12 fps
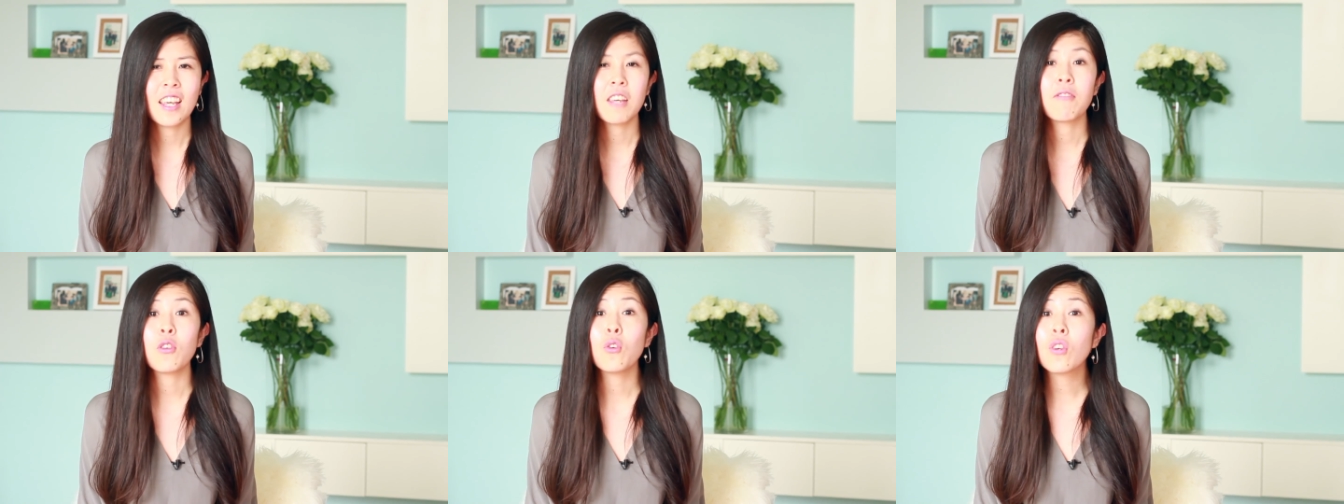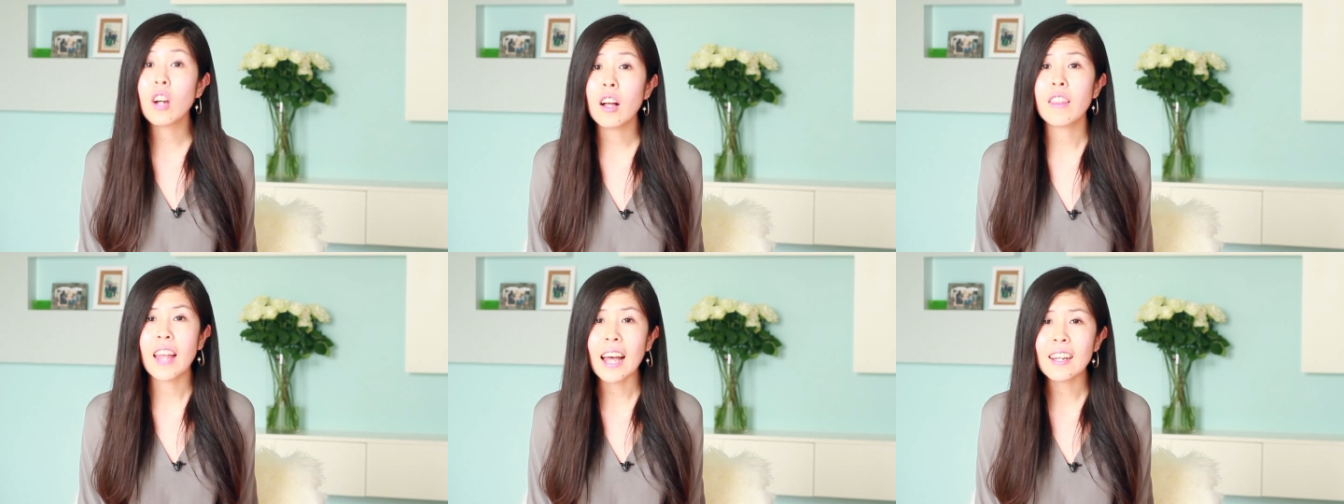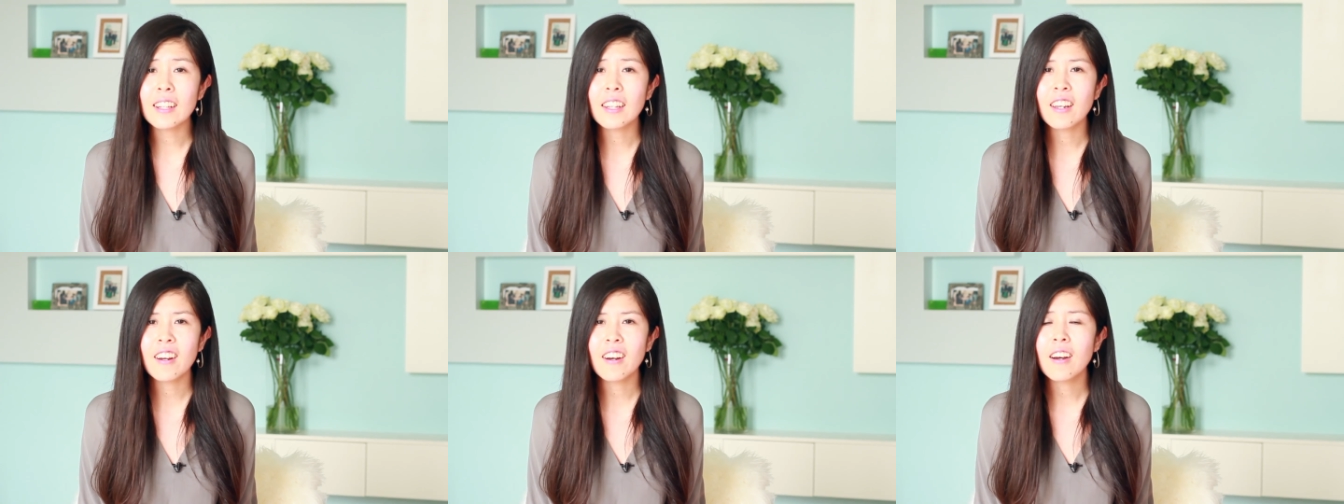If you got that
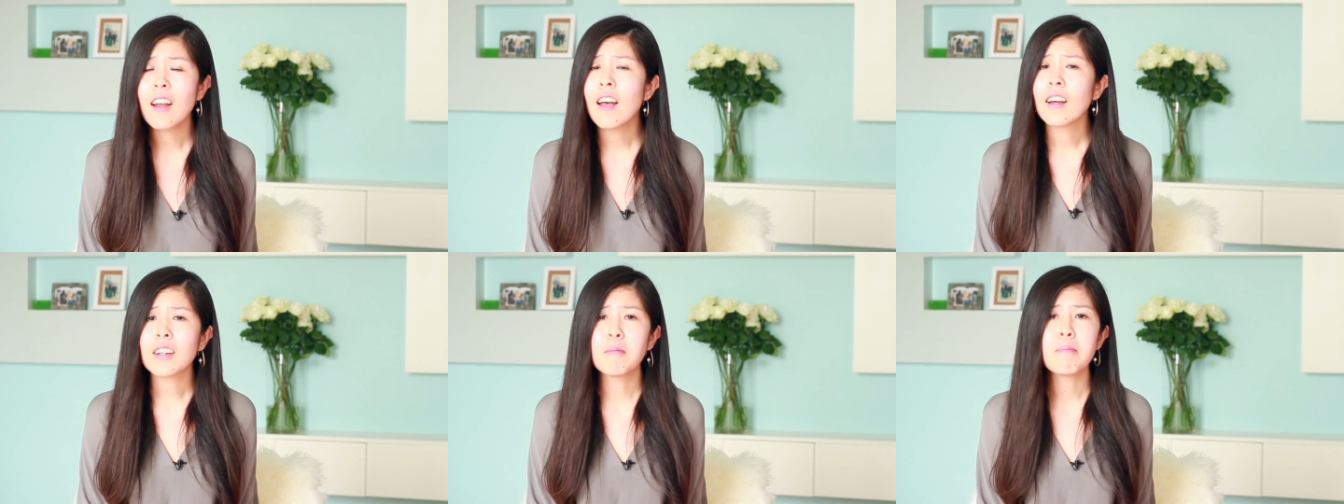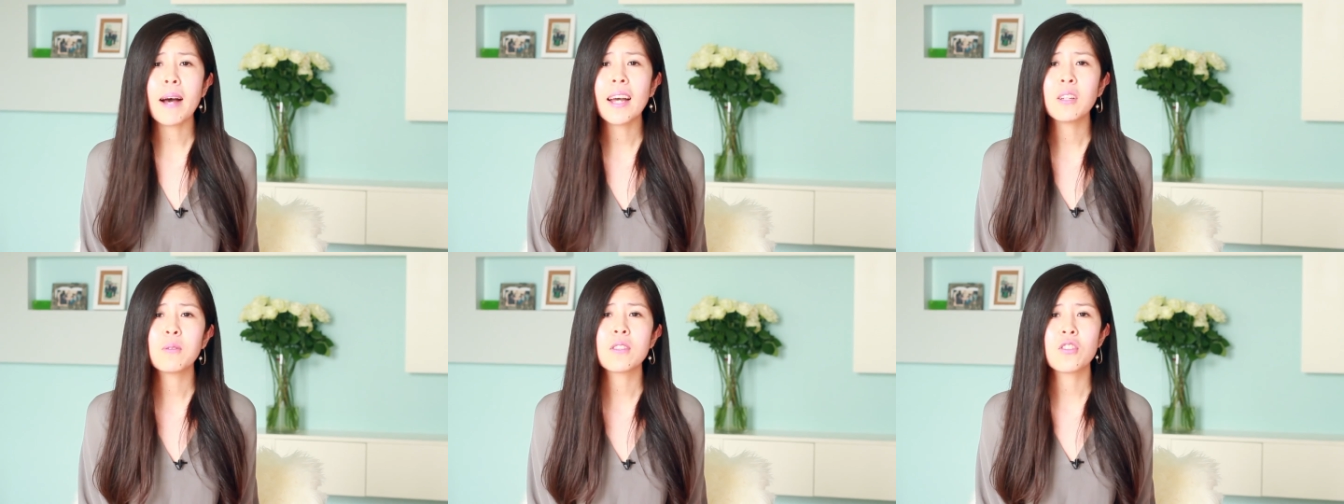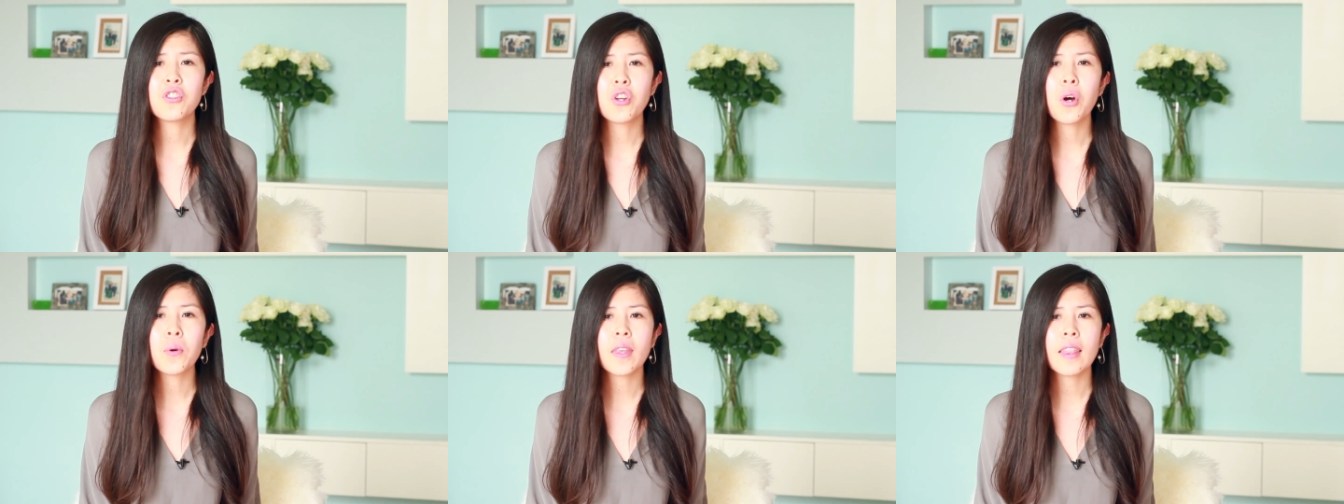clear, combined with the
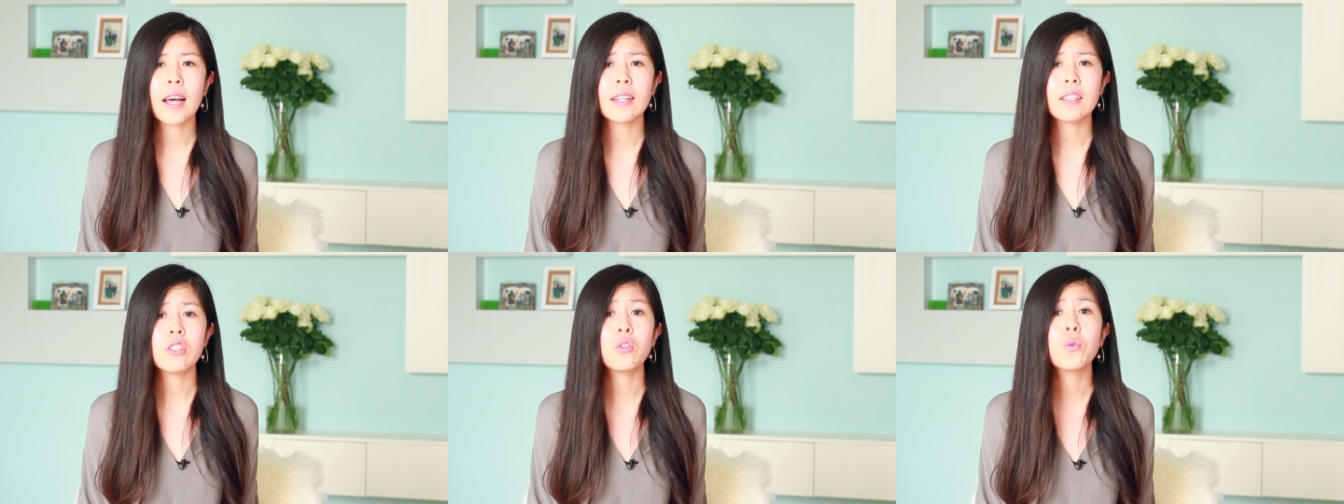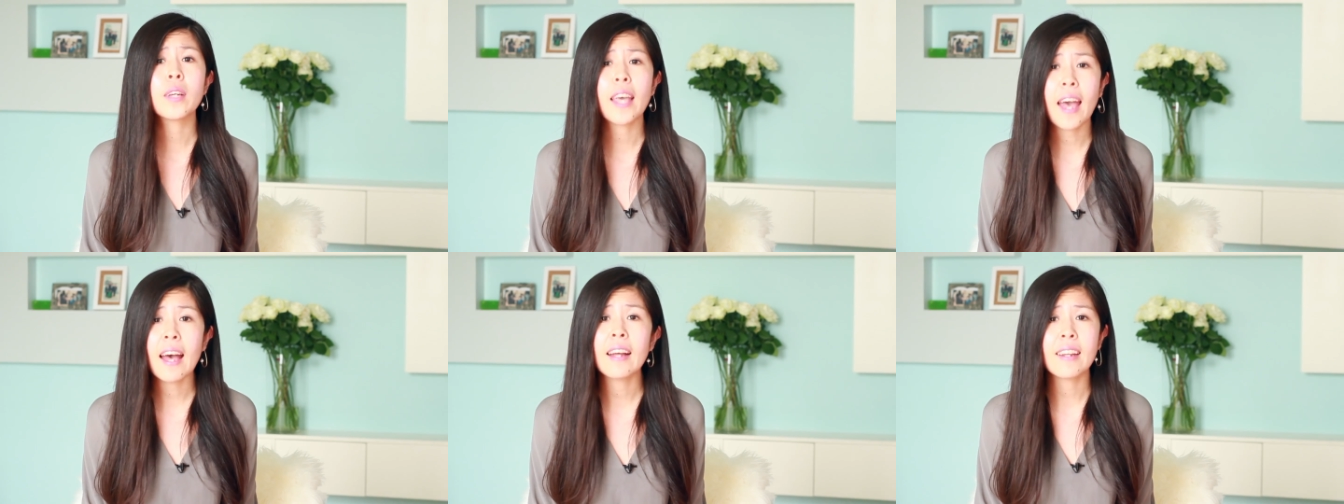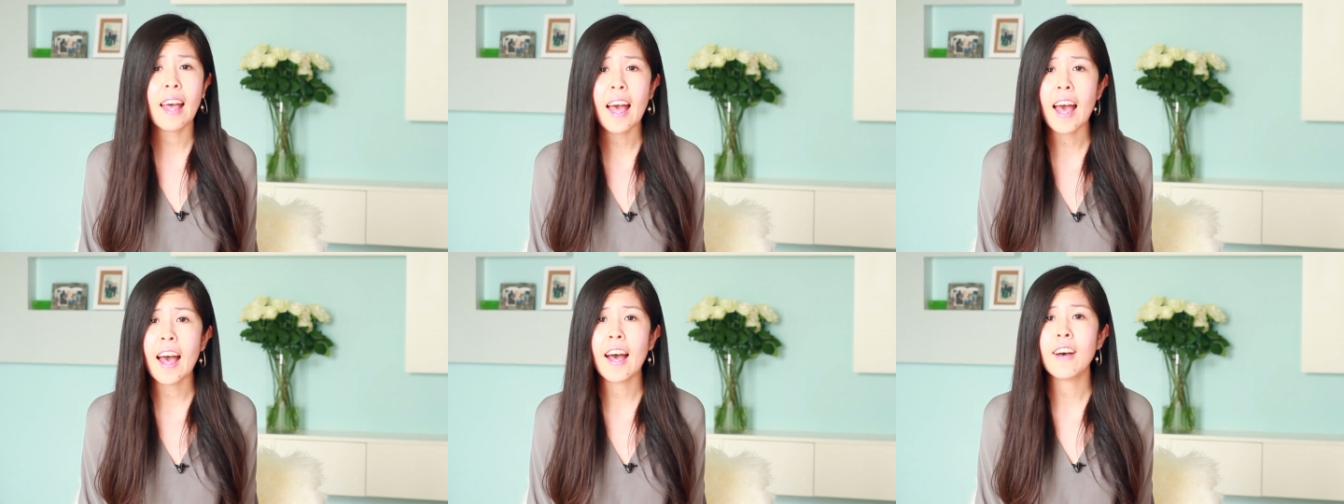knowing that you can
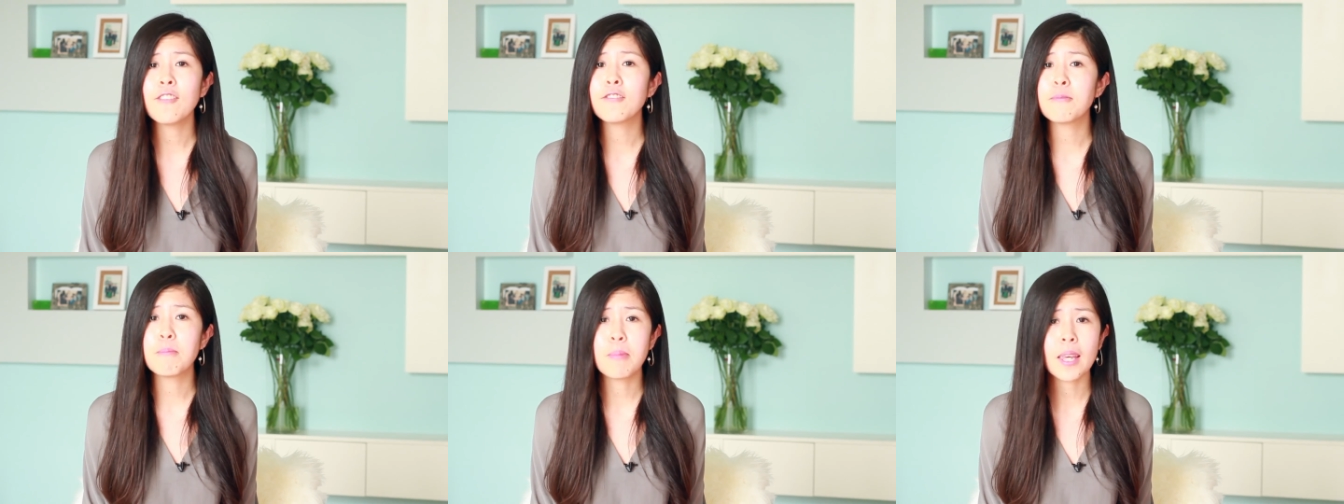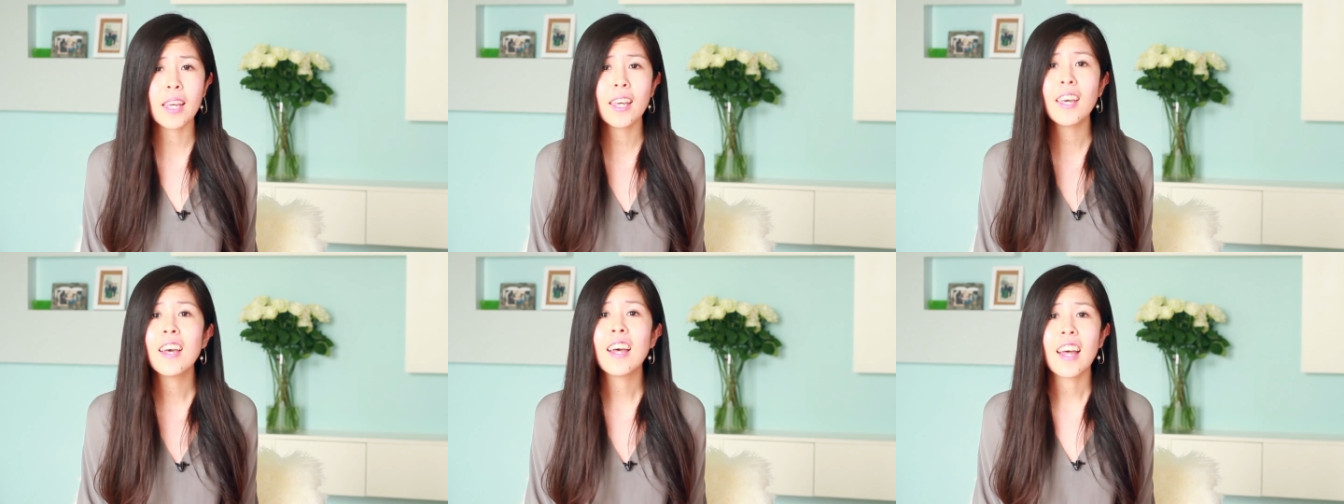have, be,